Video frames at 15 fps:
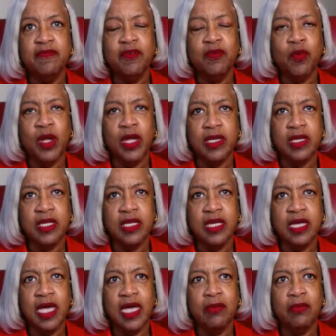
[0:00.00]
Veronica,
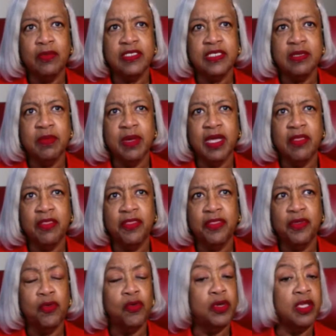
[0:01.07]
I was in my
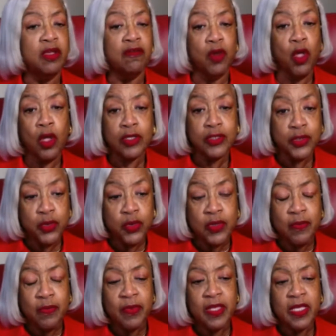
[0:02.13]
third year of law school.
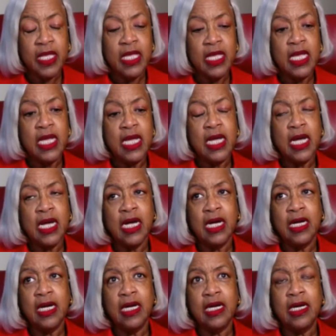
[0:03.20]

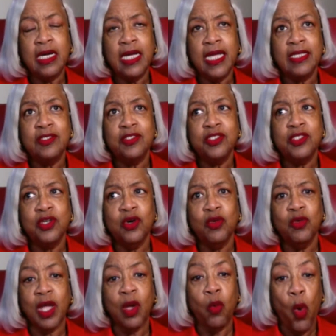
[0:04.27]
And so
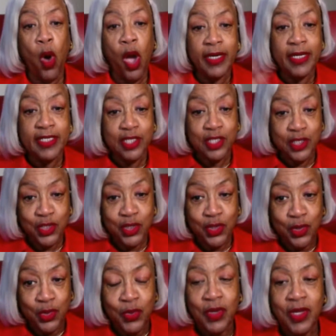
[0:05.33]
what I wanted to
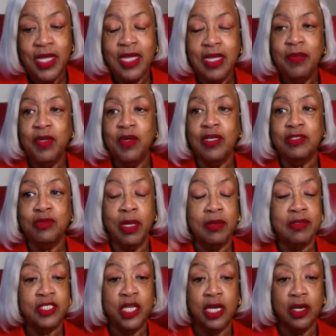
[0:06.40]
do, because when I
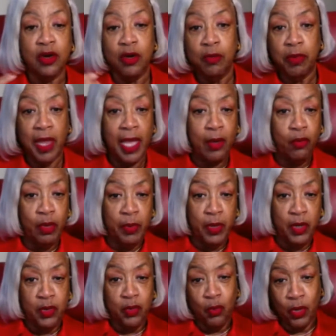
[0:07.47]
was younger, Black
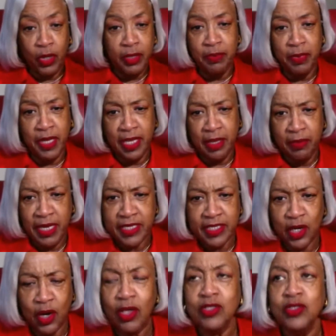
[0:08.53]
women weren't being admitted to
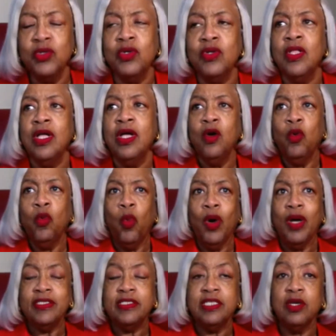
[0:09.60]
law school,
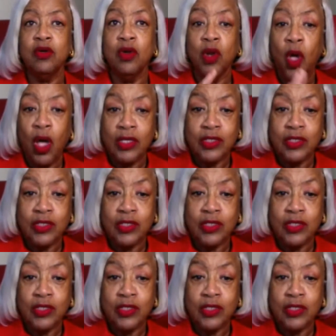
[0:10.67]
was to go to law